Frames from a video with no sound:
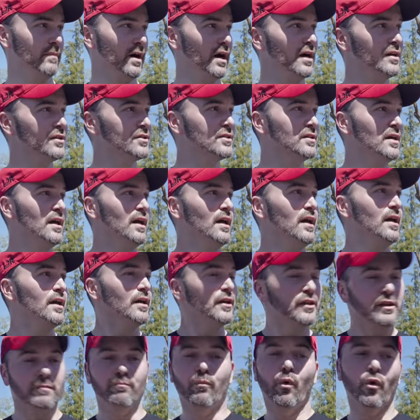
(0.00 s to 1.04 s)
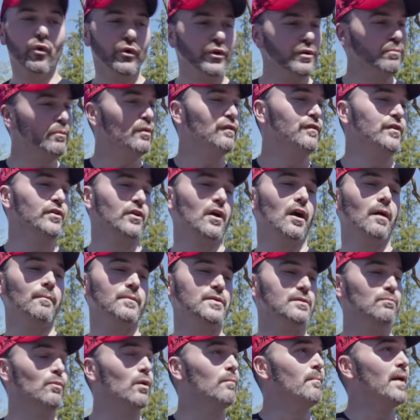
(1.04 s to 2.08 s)
much, the more you move your
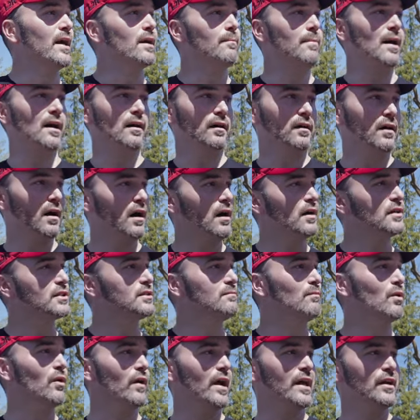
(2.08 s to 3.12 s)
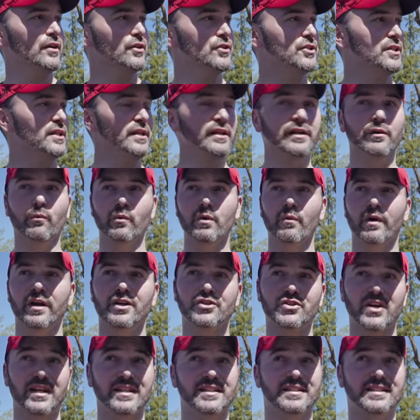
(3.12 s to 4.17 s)
arms, the more metabolic cost, the more energy. We wanna
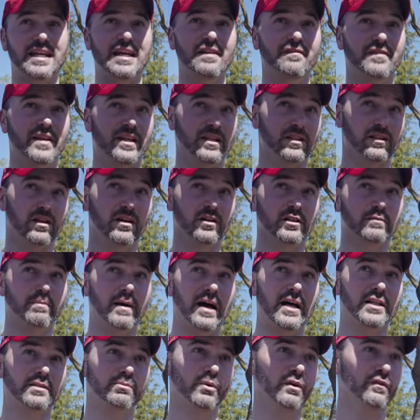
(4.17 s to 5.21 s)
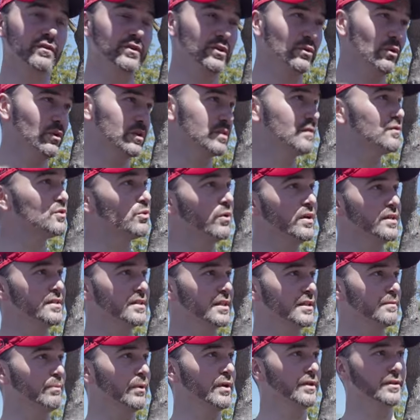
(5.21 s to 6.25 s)
to try to save that as long as possible over the course of
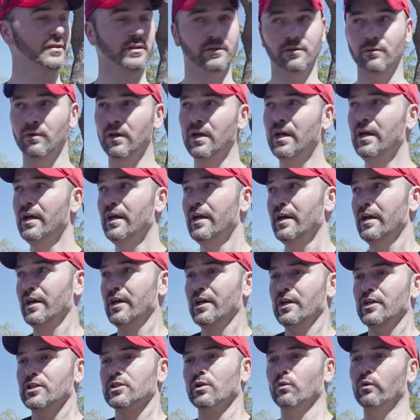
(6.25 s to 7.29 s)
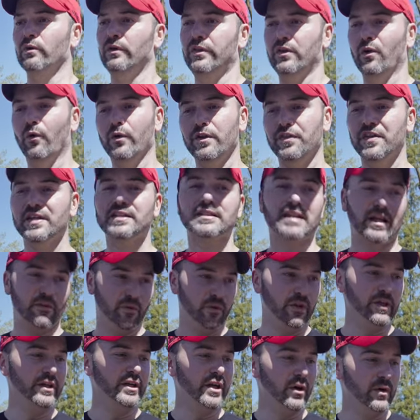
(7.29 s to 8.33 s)
26.2. So the only things I
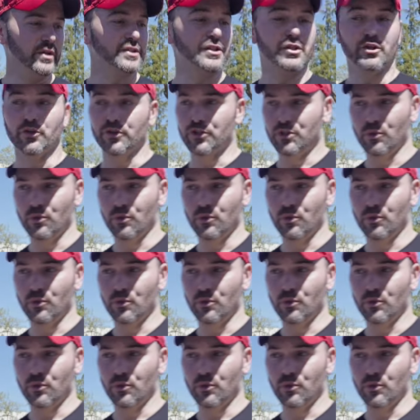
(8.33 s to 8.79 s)
really notice, you're